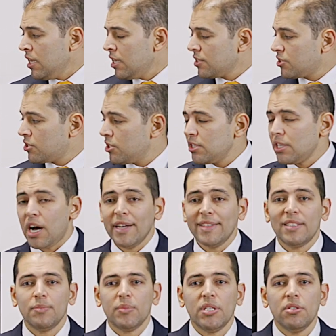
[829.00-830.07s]
Third
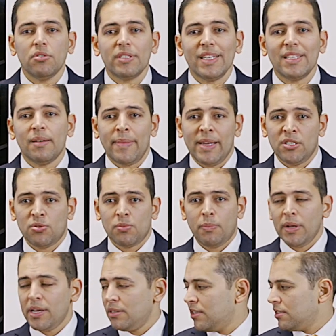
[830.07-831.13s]
item in your data management
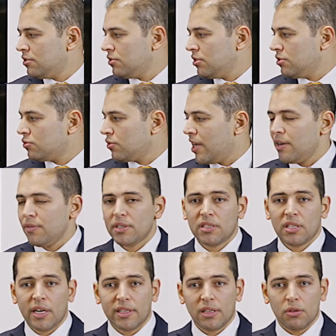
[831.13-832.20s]
plan that you need to have a
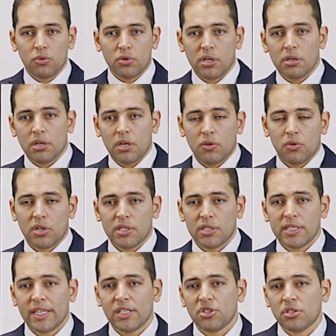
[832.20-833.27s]
title or a
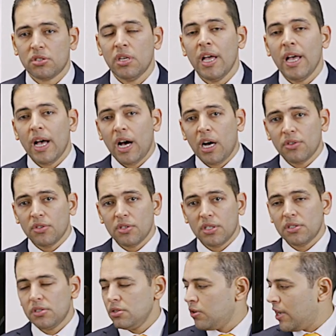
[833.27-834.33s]
section under
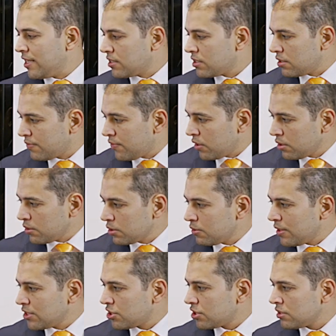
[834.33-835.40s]
it, you answer the following
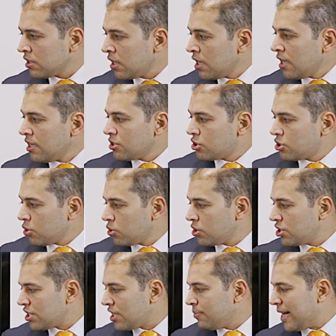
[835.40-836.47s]
question.
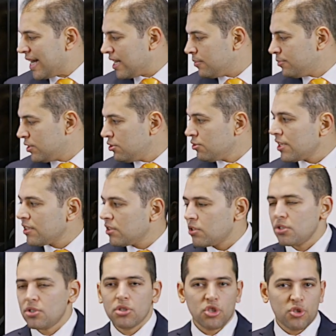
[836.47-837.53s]
Storage and backup during the
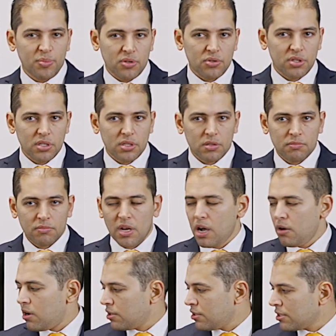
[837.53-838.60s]
research process. How
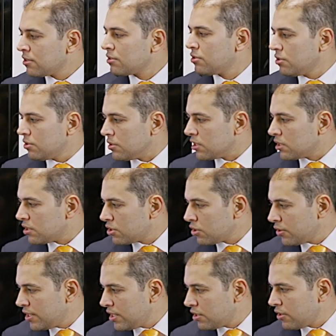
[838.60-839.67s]
are you going to do it? So
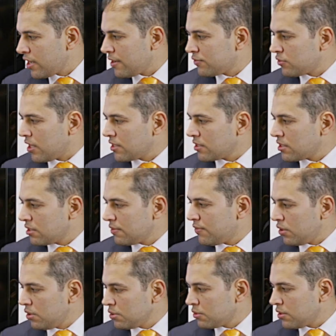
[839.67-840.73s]
here you have to answer the
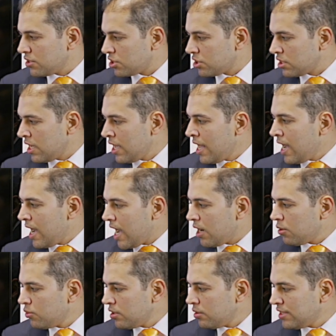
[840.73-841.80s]
following question. How
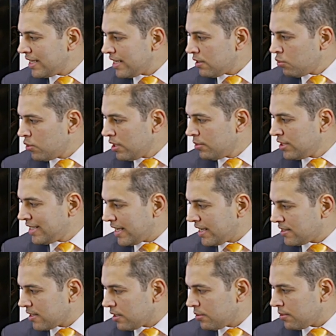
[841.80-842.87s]
will
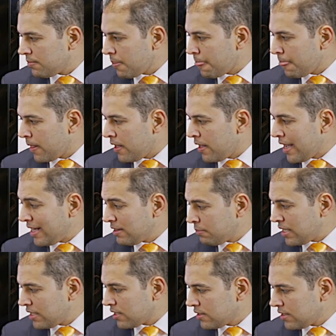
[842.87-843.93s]
data and
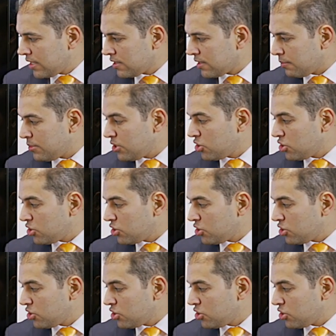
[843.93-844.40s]
metadata be